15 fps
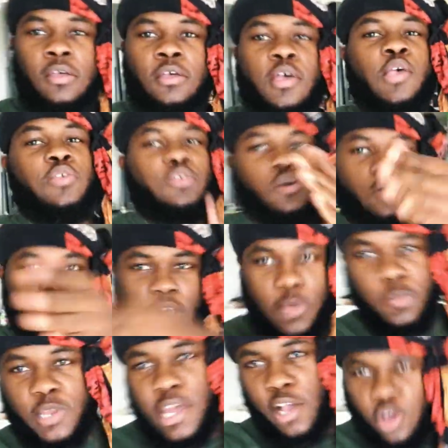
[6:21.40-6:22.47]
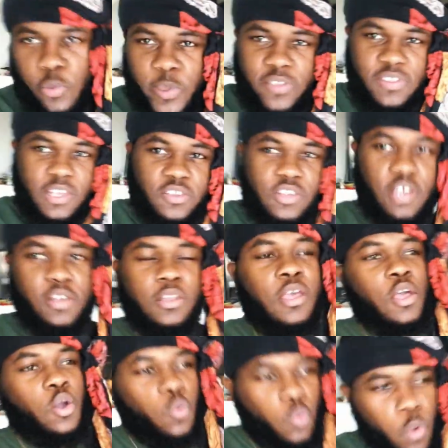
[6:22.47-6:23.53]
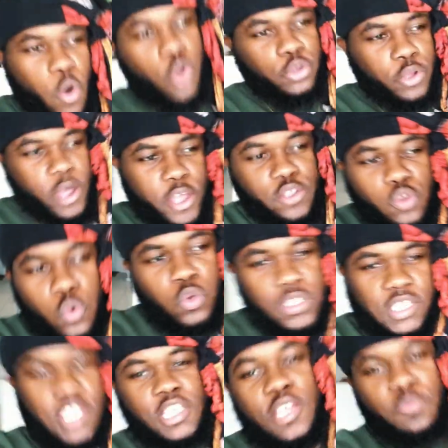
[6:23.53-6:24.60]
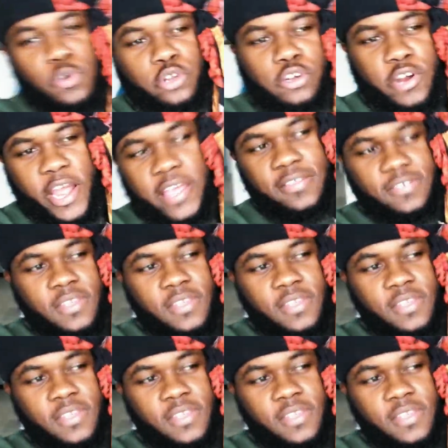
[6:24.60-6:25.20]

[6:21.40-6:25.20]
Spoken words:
So tell me in the comment section, won't use steam on the rice,